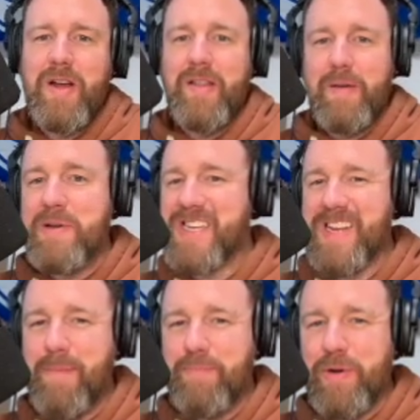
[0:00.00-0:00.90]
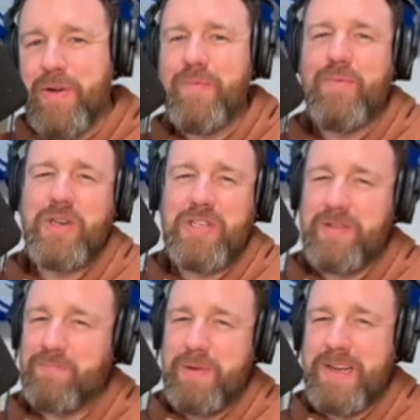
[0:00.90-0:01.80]
They beat Temple, which
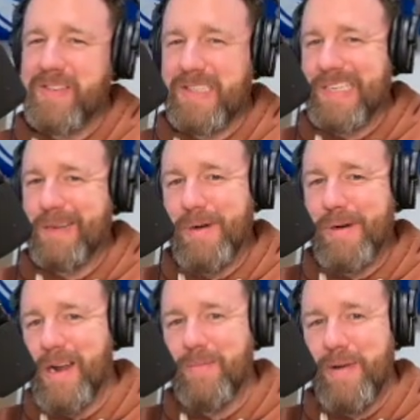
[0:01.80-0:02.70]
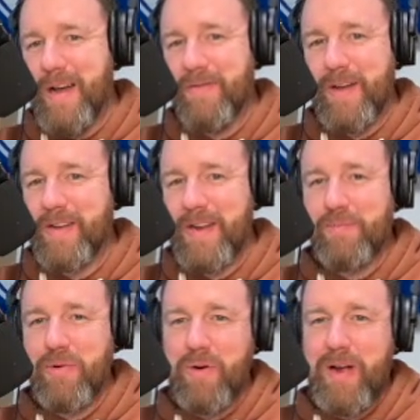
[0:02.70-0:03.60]
is basically a bottom half
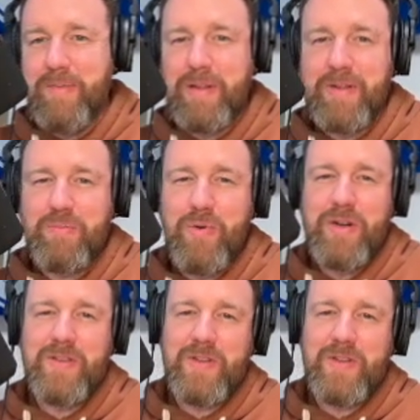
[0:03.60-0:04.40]
A10 program at this point.